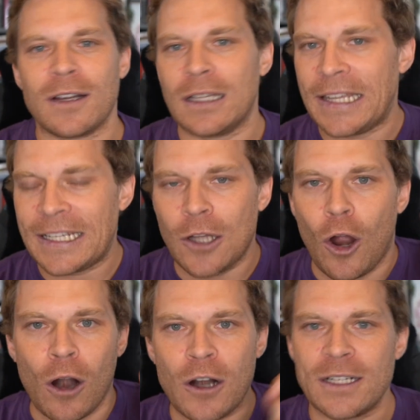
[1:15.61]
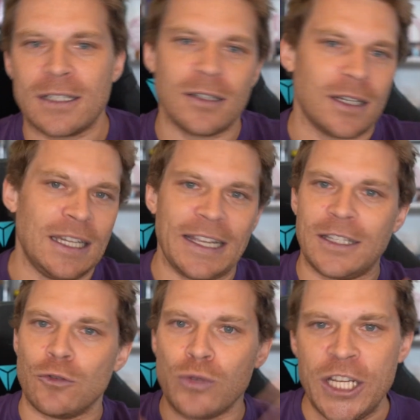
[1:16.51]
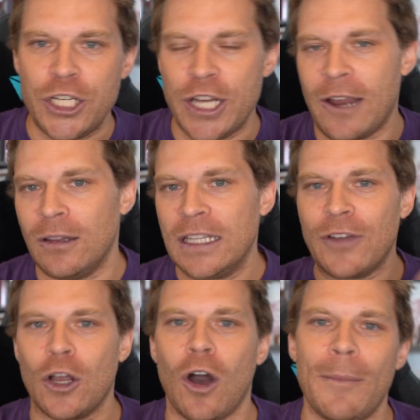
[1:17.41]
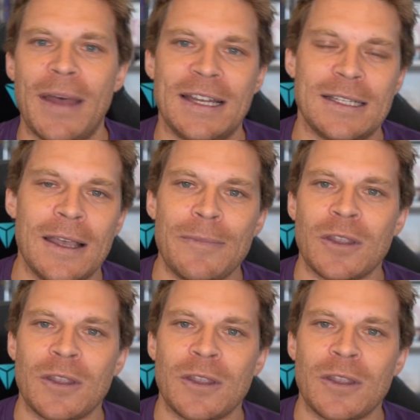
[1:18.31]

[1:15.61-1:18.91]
Click the heart, click the reshare, leave a comment.